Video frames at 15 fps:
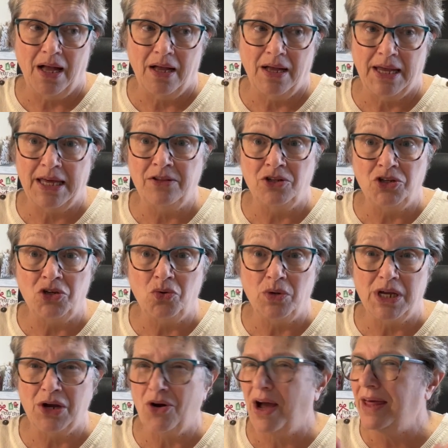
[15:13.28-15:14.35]
in the new
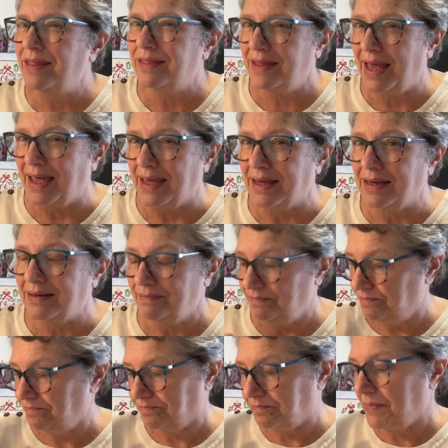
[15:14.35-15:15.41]
year, I think.
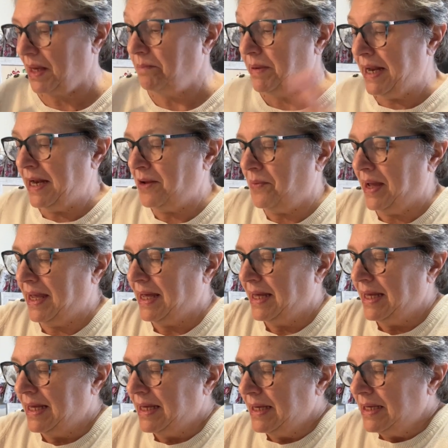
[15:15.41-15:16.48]
But anyway,
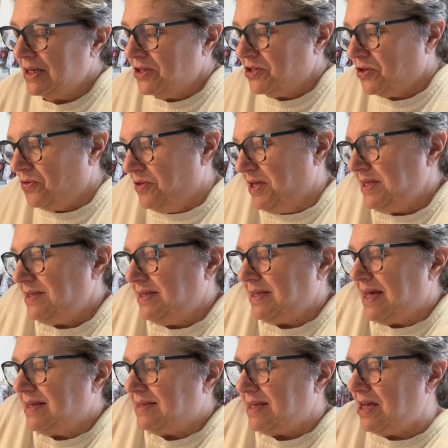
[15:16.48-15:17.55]
so this
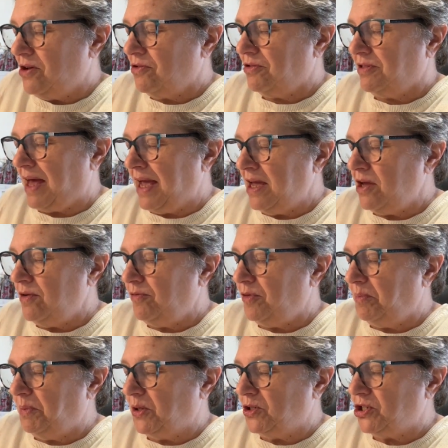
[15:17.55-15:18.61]
says here, thank you for
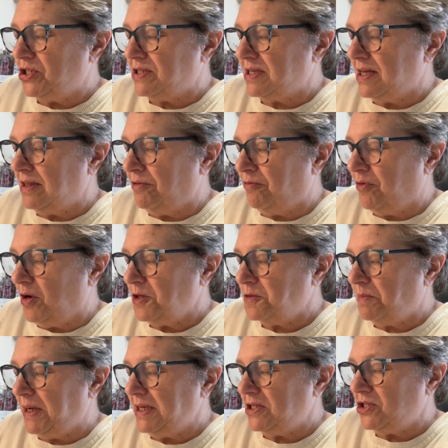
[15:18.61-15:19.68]
purchasing the
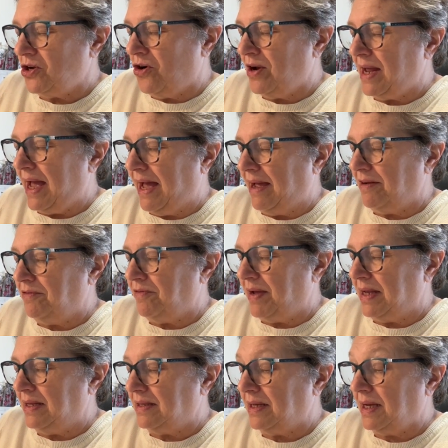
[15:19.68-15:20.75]
Frostbites yarn
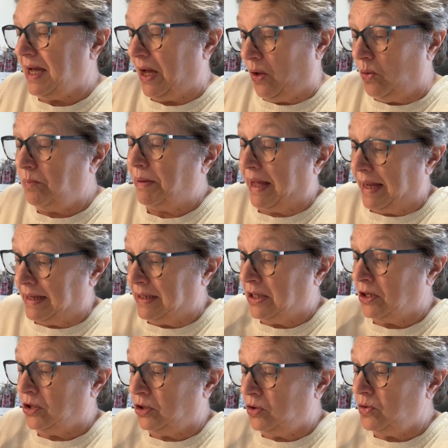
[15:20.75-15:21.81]
advent. The cowl pattern
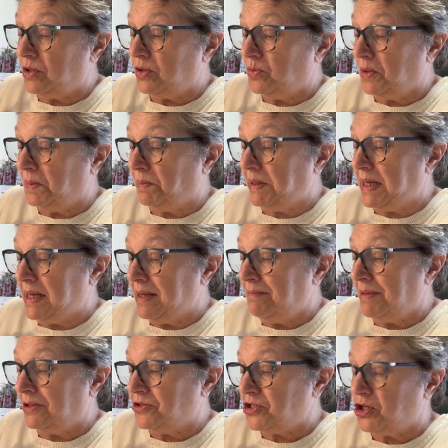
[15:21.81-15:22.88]
included will be
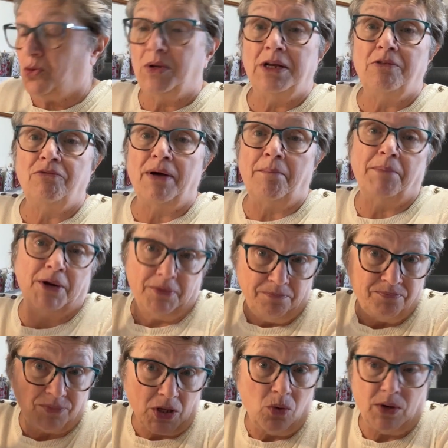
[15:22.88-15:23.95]
emailed to you in November.
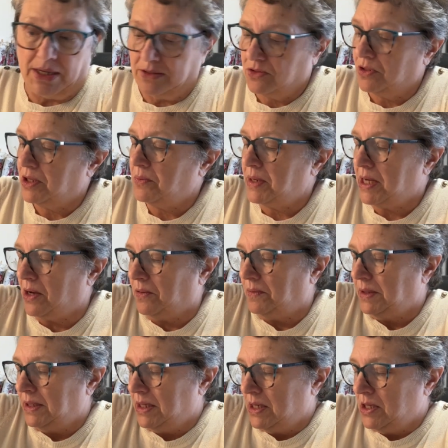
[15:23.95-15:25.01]
Okay, so there we go.
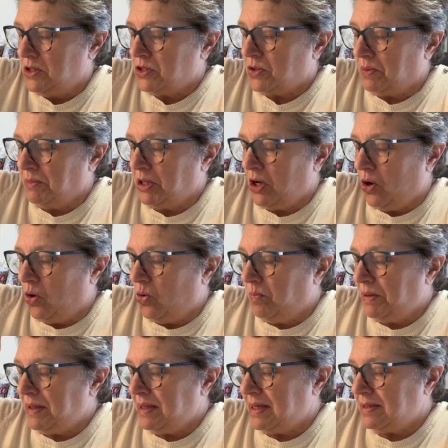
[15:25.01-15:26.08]
So I'm going to
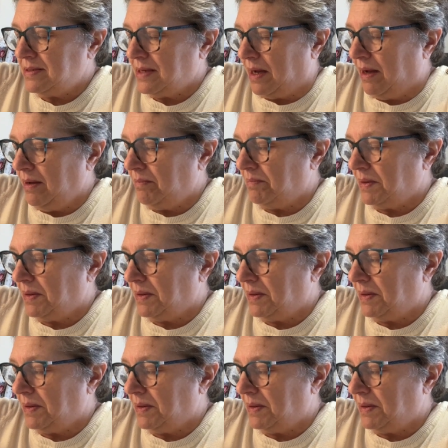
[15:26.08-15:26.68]
open this up